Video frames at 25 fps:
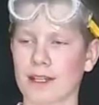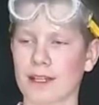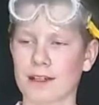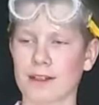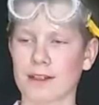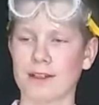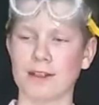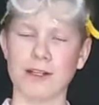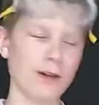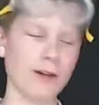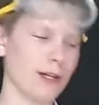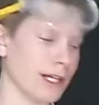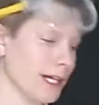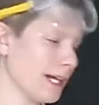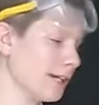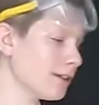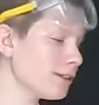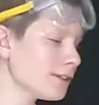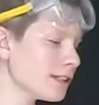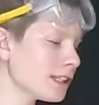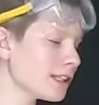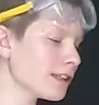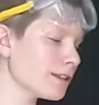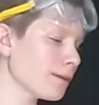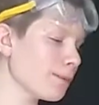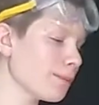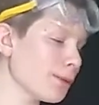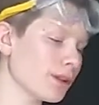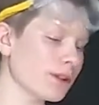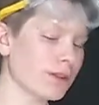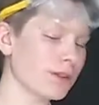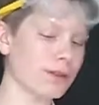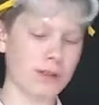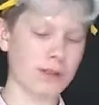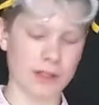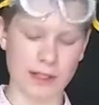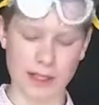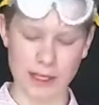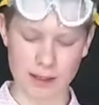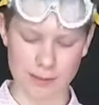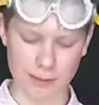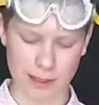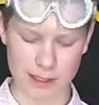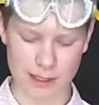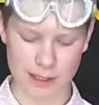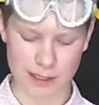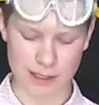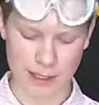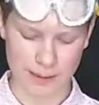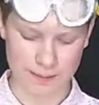You know, I don't think the balloons like me
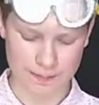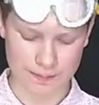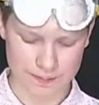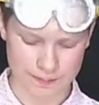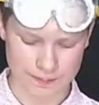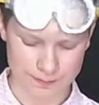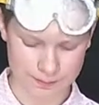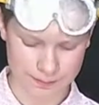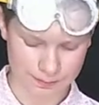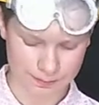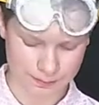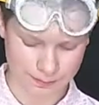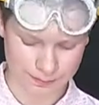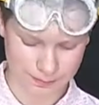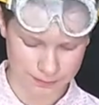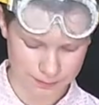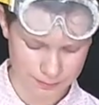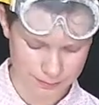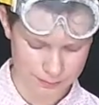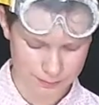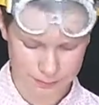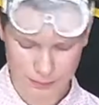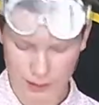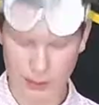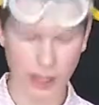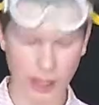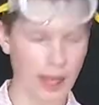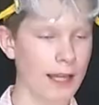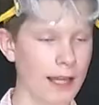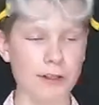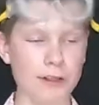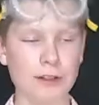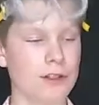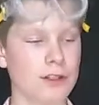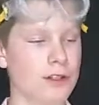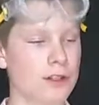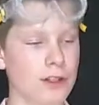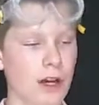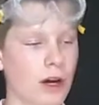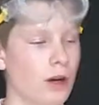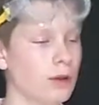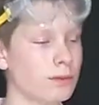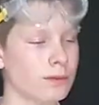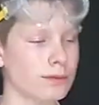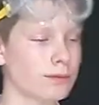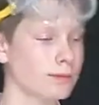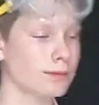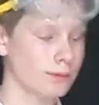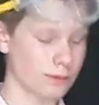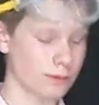today. I just don't.